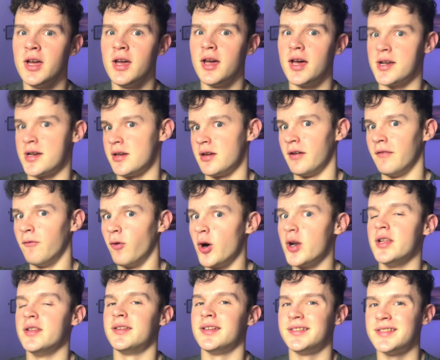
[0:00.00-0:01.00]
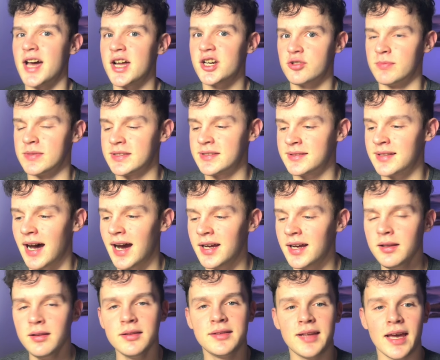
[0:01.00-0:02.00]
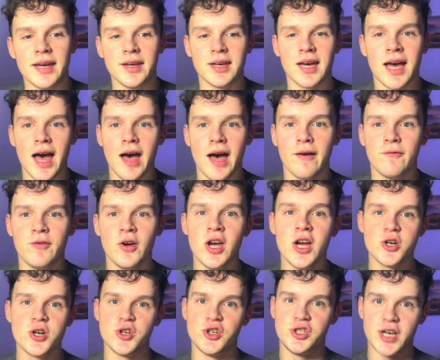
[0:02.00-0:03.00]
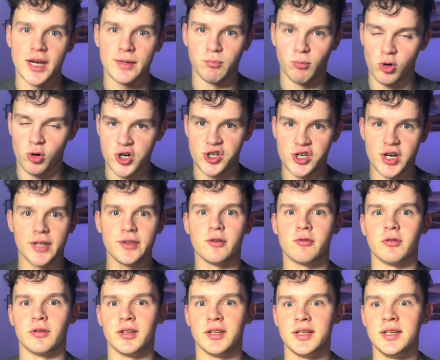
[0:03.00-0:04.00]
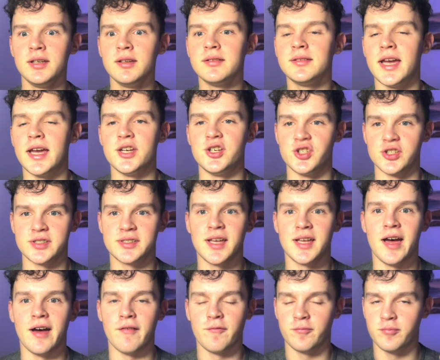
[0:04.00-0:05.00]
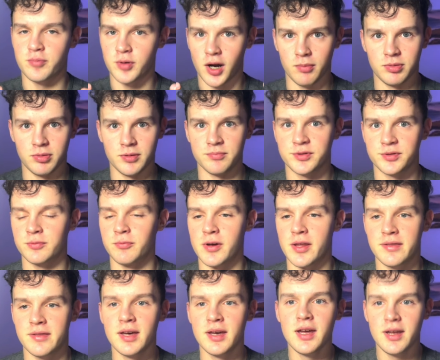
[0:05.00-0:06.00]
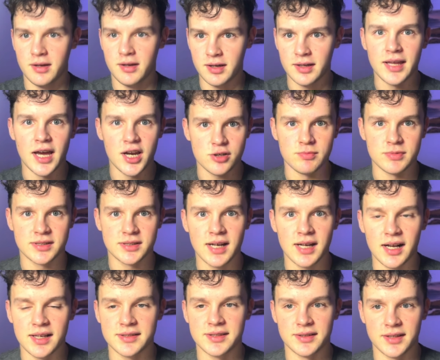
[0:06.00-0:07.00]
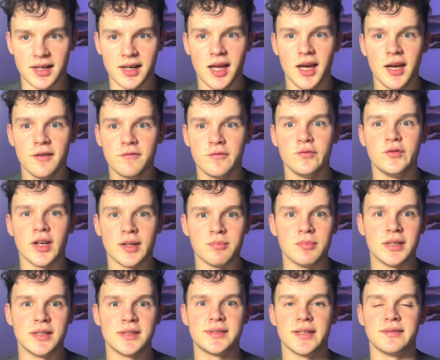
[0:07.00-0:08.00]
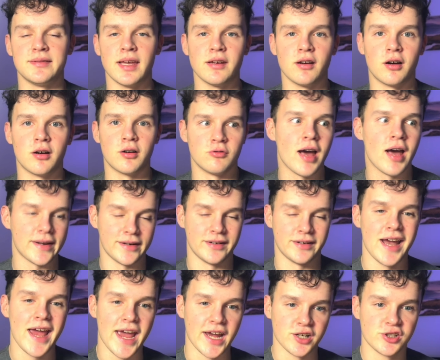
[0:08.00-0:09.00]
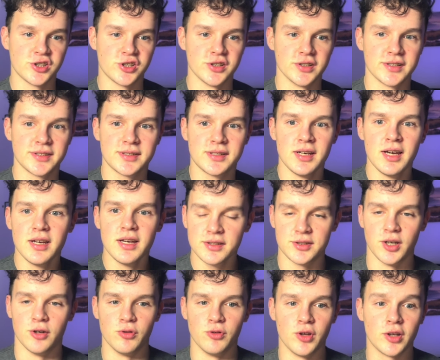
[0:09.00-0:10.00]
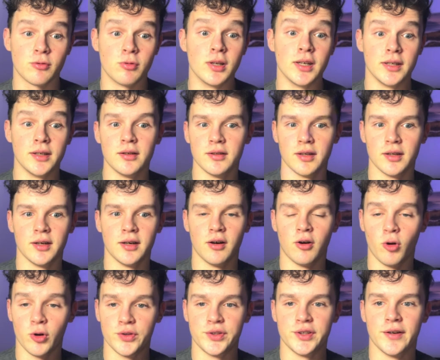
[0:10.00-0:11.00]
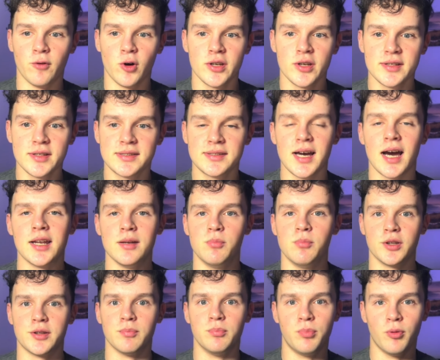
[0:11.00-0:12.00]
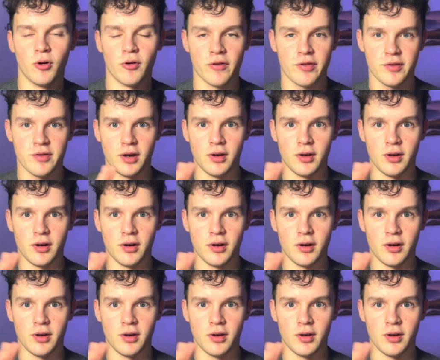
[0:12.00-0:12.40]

an avoidant attachment style. They have more generally, they just have problems with attachment styles in their life. That means that they are rather anxious. So not really on the avoidant side, but both